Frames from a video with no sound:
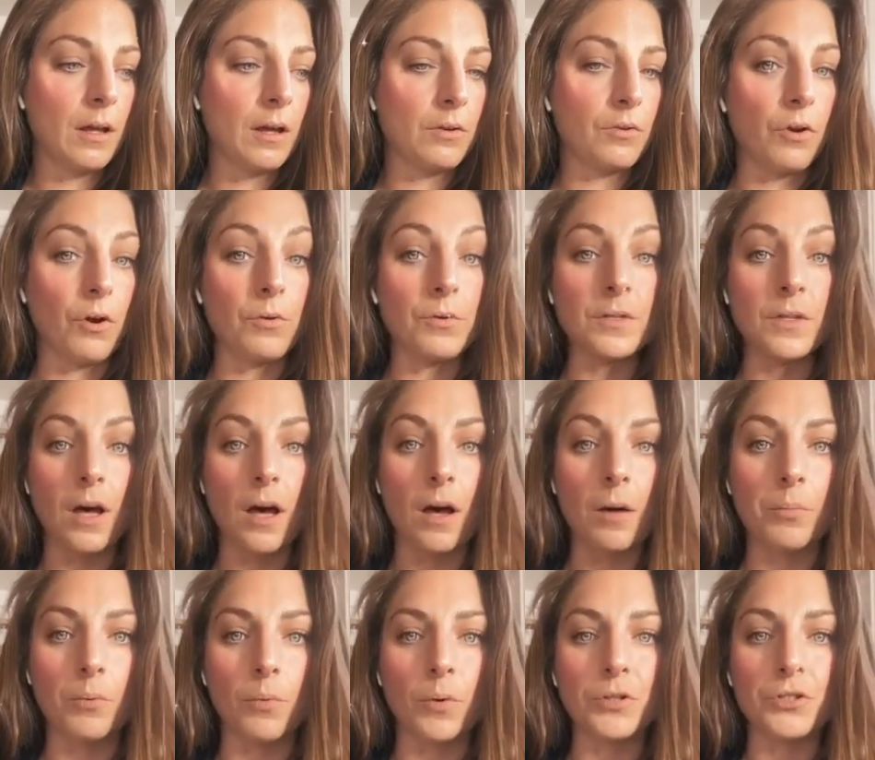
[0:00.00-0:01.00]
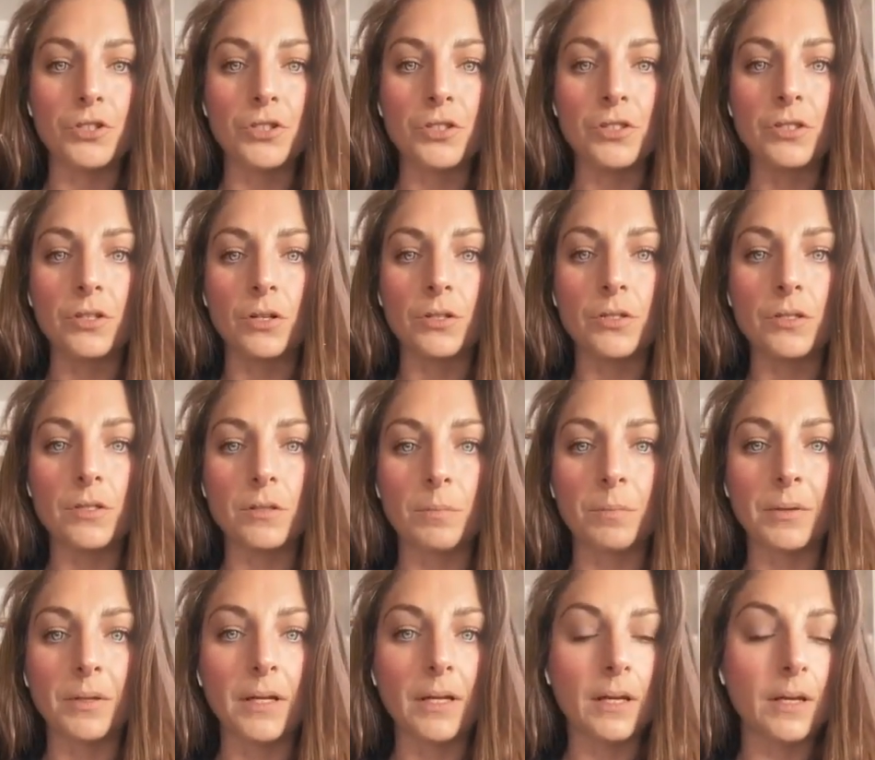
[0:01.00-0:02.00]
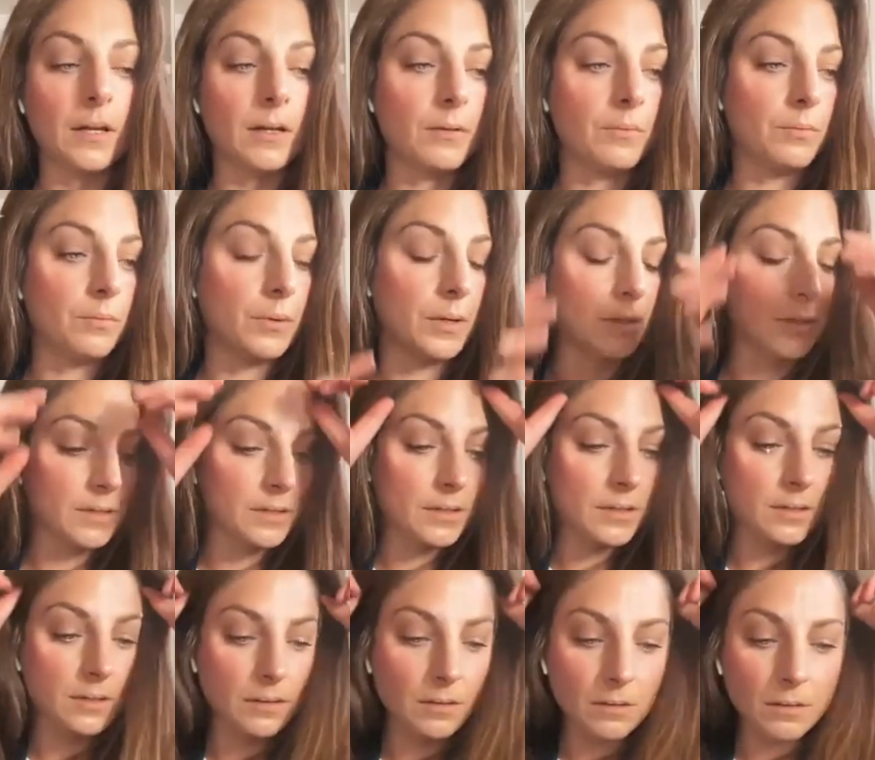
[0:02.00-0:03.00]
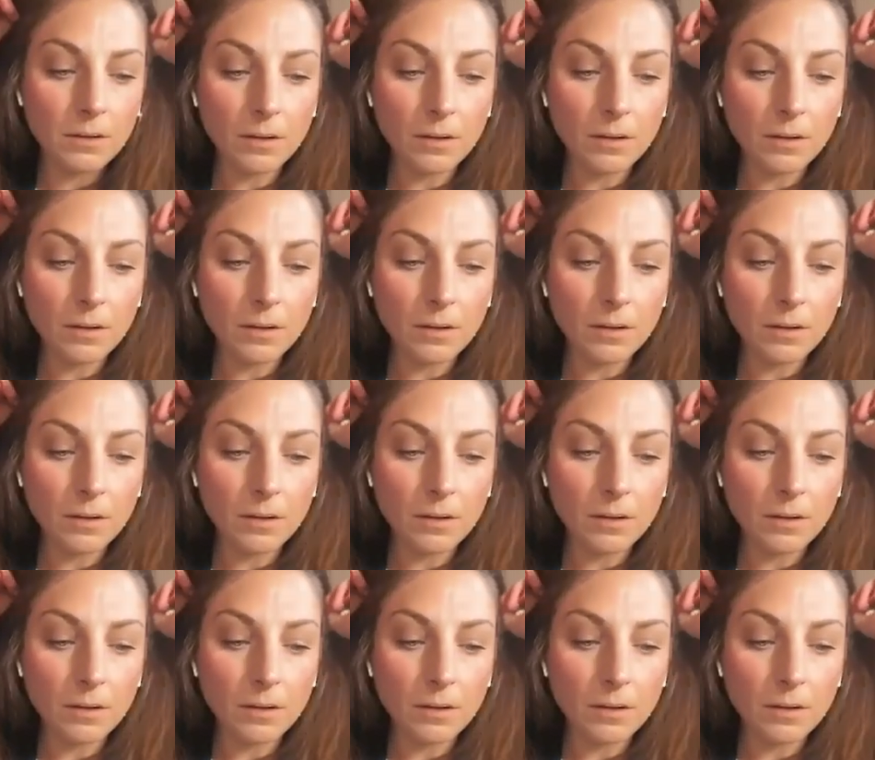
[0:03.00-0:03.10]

grows up, once she starts to bleed, once